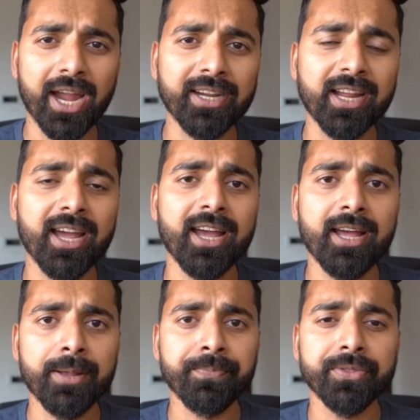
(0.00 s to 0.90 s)
that,
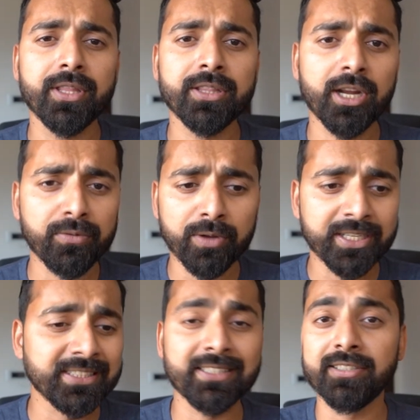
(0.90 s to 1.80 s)
the third one
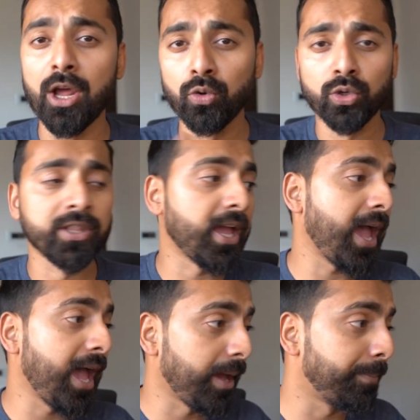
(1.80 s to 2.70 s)
is download
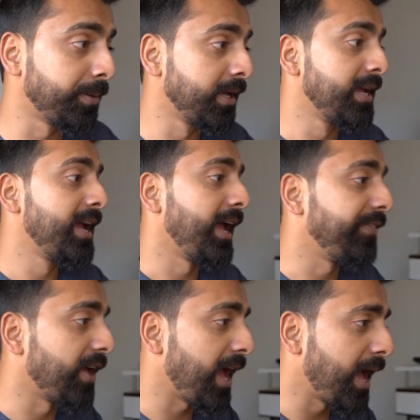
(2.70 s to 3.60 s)
the app,
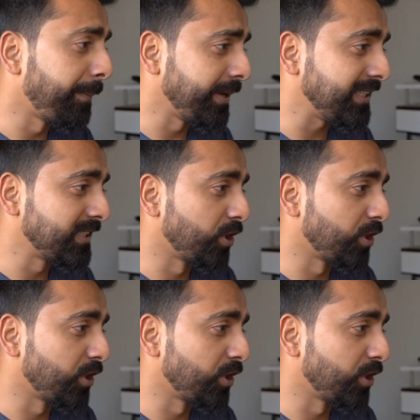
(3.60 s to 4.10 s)
and the app is